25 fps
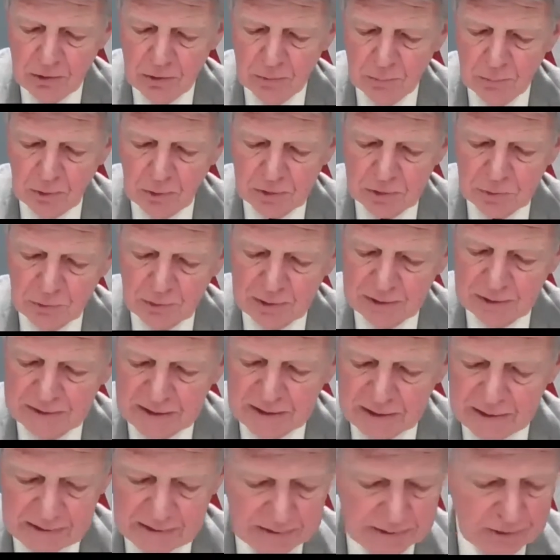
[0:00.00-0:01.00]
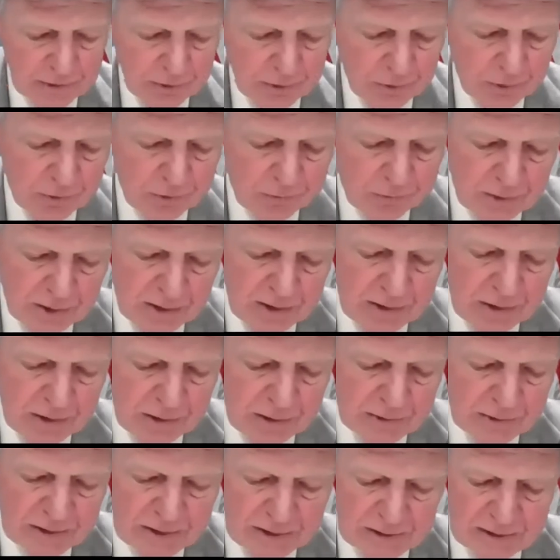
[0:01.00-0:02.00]
who most recently served on
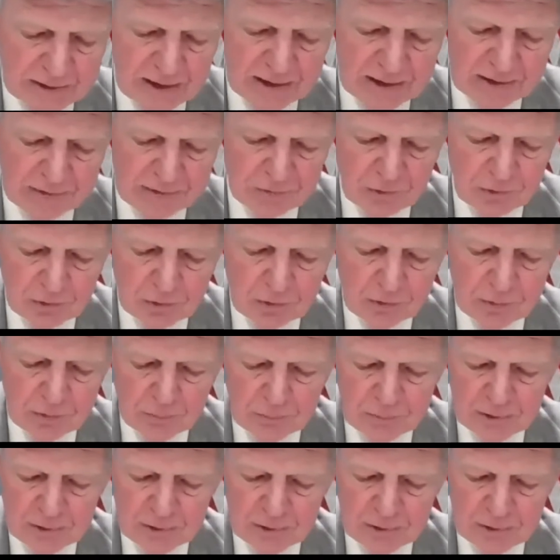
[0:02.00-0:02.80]
the successful